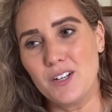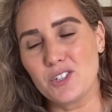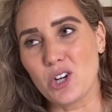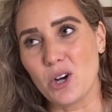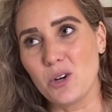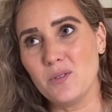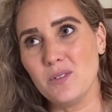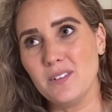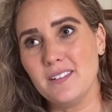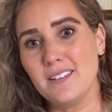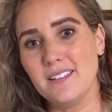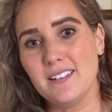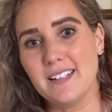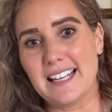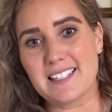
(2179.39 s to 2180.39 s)
Don't
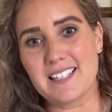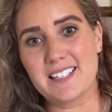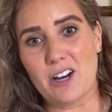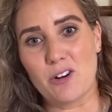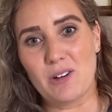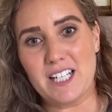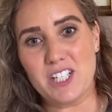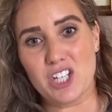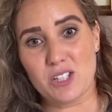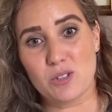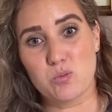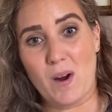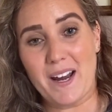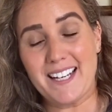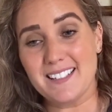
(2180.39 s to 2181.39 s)
necessarily
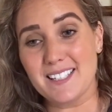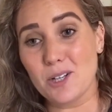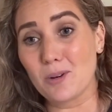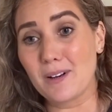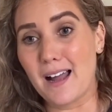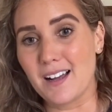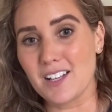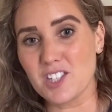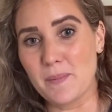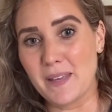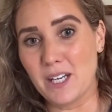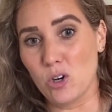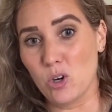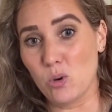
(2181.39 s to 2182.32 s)
just wait until last minute,